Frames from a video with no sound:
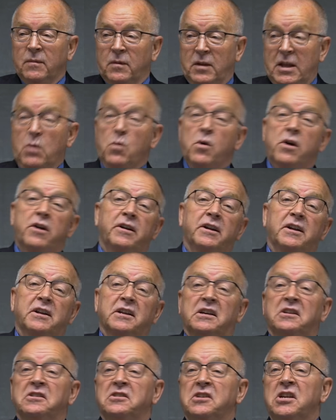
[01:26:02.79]
They wanted it to
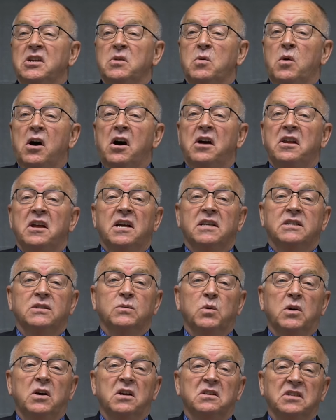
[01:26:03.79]
continue on as it
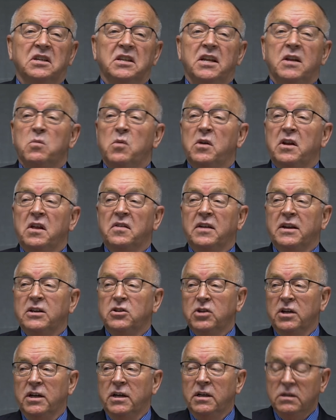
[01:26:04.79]
was. They didn't want anything
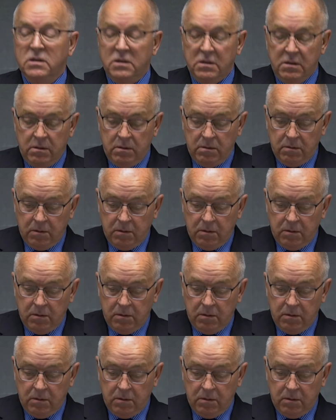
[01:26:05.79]
changed.